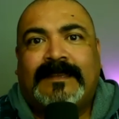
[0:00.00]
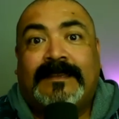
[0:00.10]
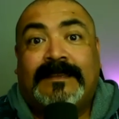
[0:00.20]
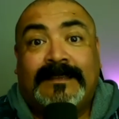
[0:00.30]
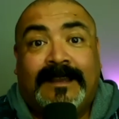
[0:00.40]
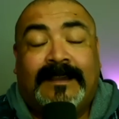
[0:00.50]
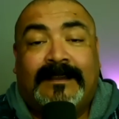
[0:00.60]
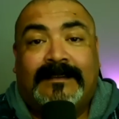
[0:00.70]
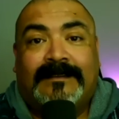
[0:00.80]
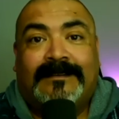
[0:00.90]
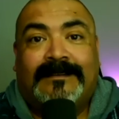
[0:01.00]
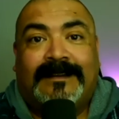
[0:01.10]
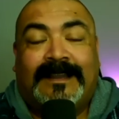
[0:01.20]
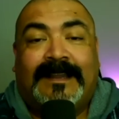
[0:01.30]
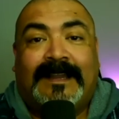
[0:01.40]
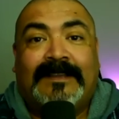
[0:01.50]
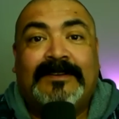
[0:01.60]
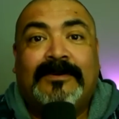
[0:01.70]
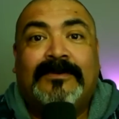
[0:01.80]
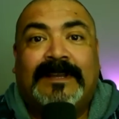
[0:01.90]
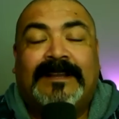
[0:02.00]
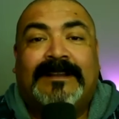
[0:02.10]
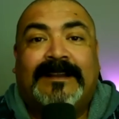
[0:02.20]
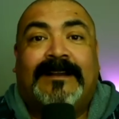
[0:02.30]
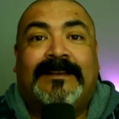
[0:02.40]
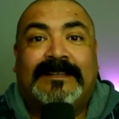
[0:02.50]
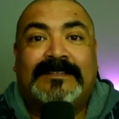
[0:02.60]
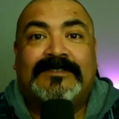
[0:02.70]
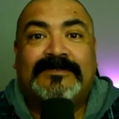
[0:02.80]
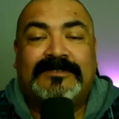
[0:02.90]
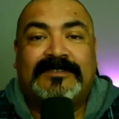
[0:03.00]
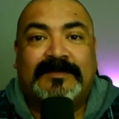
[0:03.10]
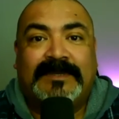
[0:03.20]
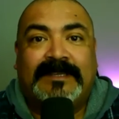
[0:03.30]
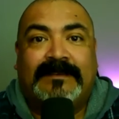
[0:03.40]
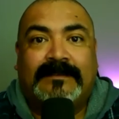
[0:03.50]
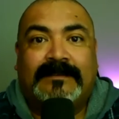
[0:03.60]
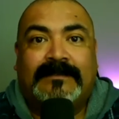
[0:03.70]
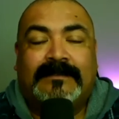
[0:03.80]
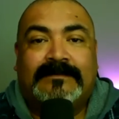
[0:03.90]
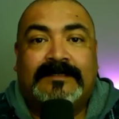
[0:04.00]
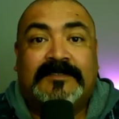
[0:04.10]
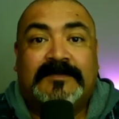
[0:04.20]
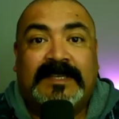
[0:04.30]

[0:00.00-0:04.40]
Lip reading: yeah, I know that God is using me to speak